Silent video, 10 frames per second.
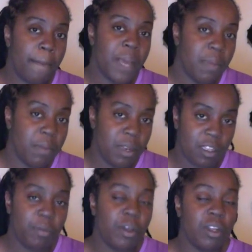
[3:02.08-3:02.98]

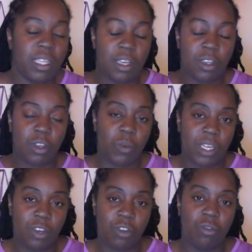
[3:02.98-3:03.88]
payments, but you, we
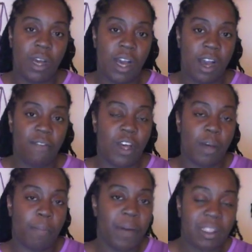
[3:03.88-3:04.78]
do have a
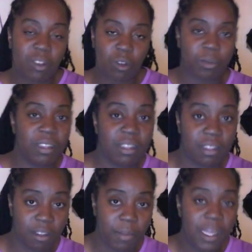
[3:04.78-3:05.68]
pass-up
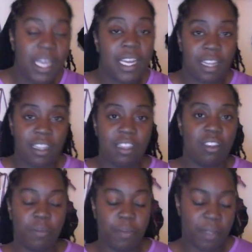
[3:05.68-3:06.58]
system. Now this is
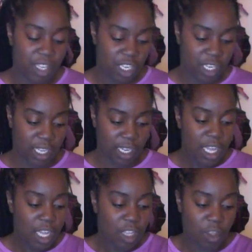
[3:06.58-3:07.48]
the positioning.
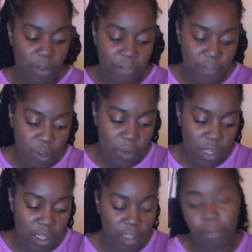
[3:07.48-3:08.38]
So if you
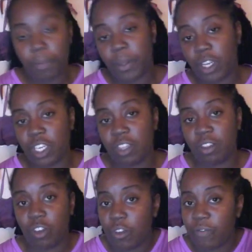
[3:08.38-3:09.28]
were to purchase the
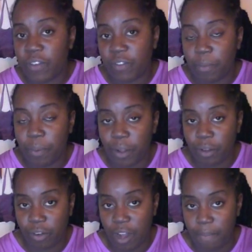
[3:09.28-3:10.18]
250
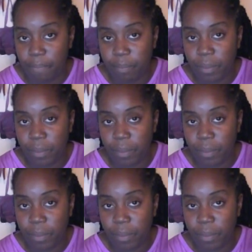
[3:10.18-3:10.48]
program,